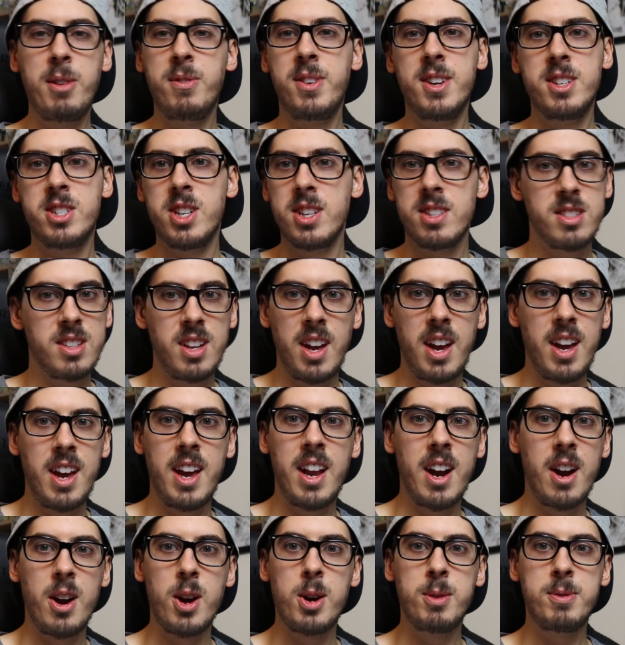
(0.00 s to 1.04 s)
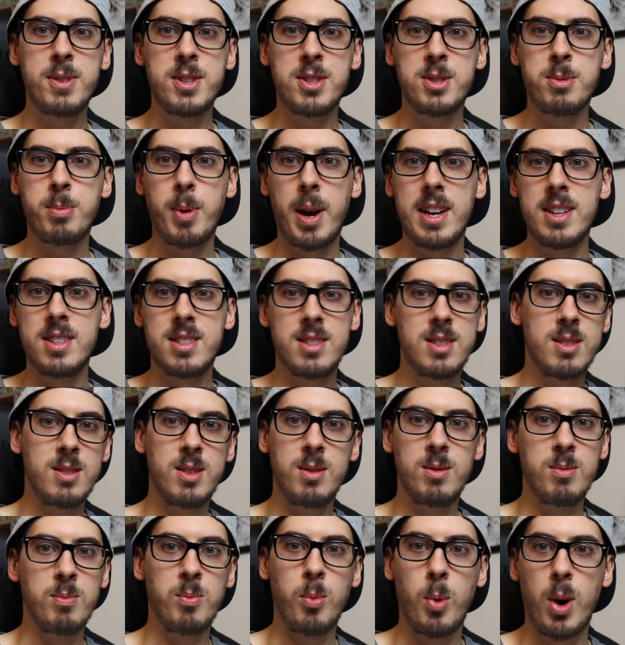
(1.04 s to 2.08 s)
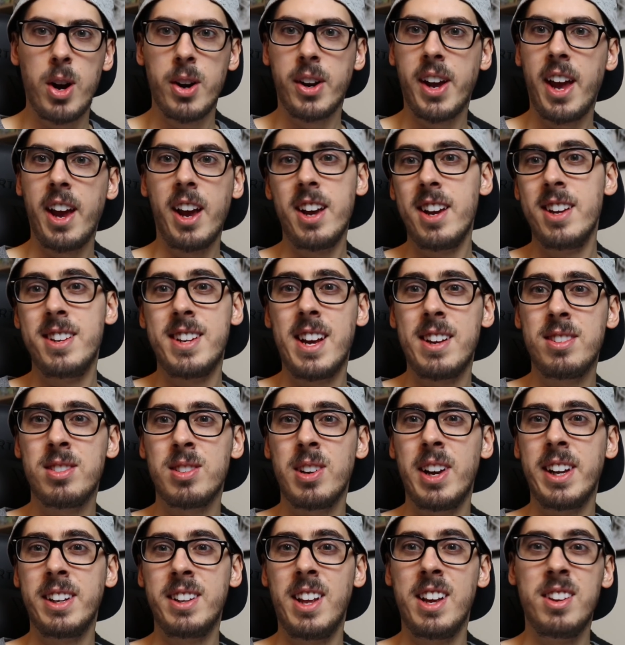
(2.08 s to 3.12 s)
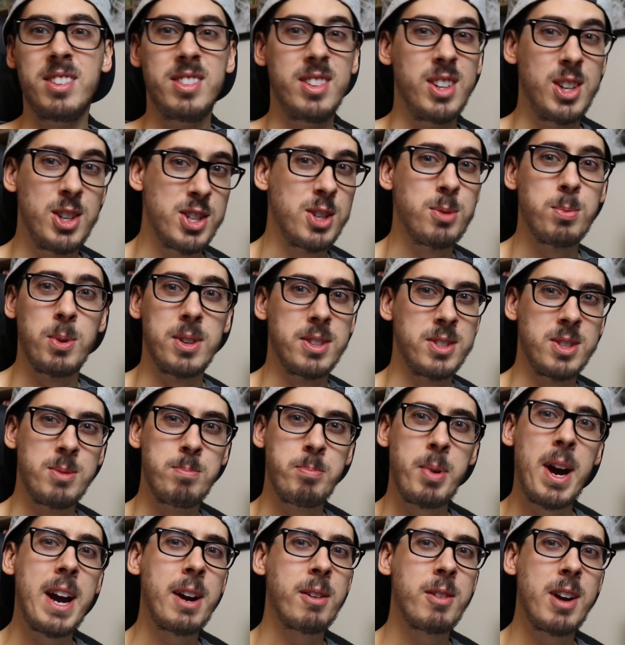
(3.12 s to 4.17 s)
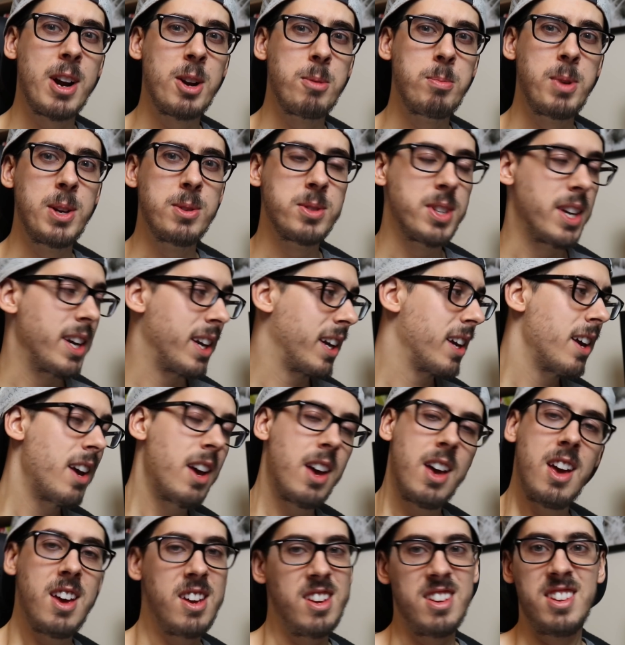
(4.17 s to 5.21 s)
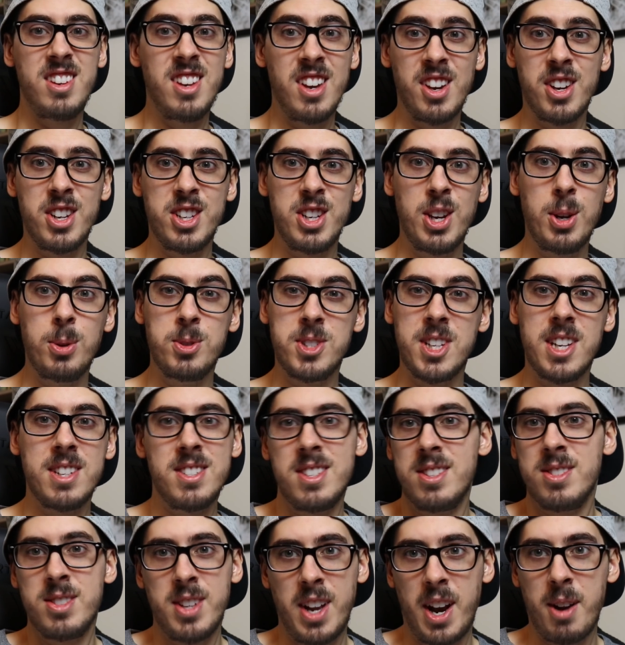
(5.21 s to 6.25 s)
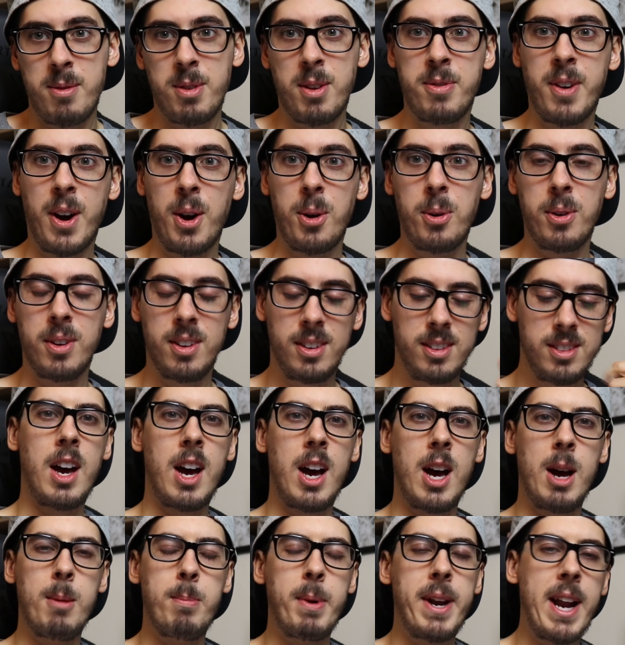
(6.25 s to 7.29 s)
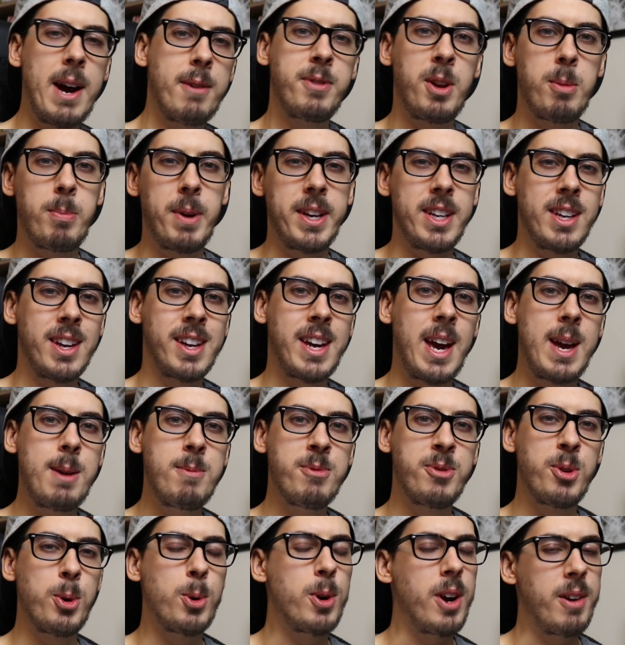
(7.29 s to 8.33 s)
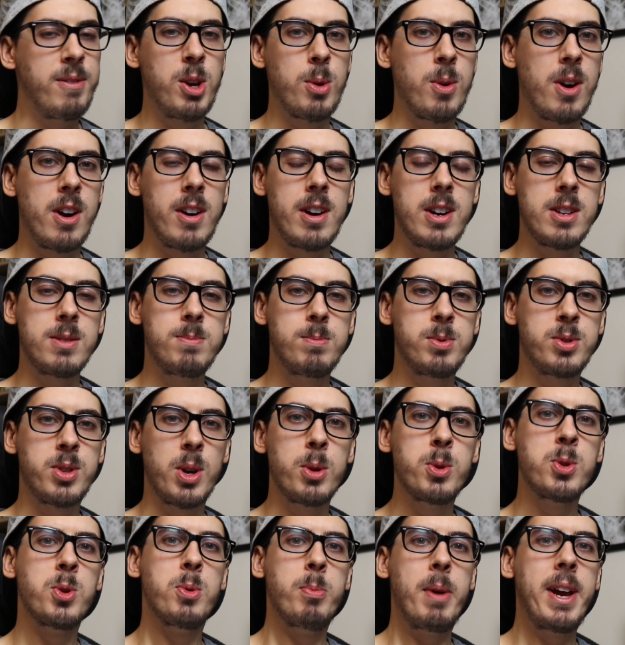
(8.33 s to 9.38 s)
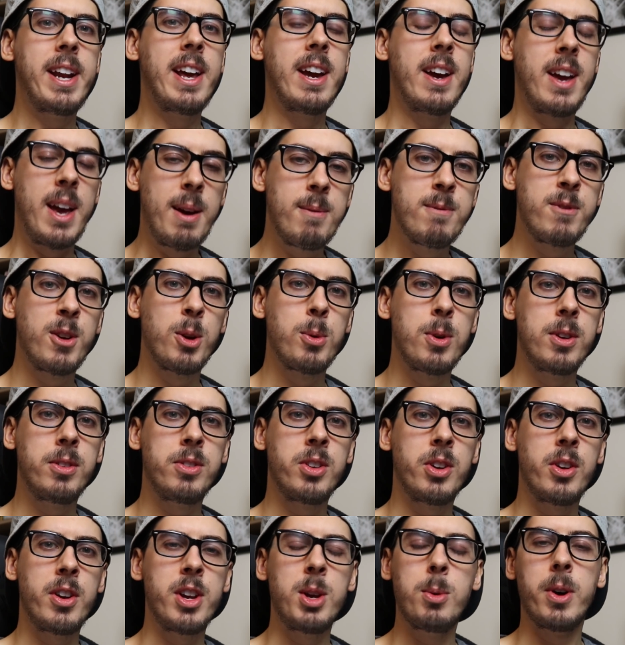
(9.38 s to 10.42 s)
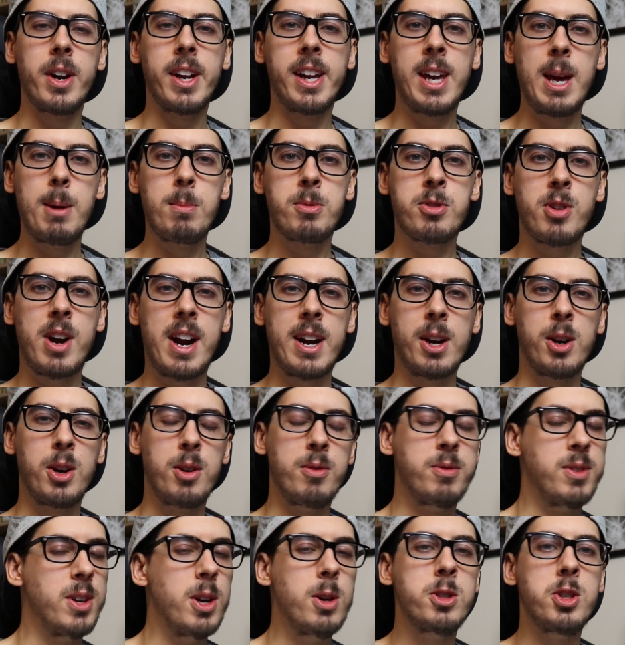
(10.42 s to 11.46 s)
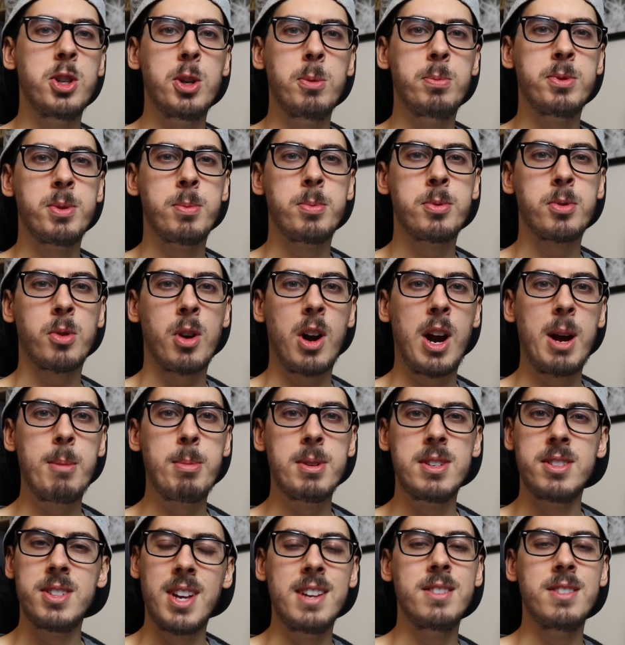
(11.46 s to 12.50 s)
if you're just in an office space working at your desk like this and you just want some background music, you could use this instead of your phone. But now for the bit you came for. If you are a social media influencer, you want to keep track of YouTube subscribers,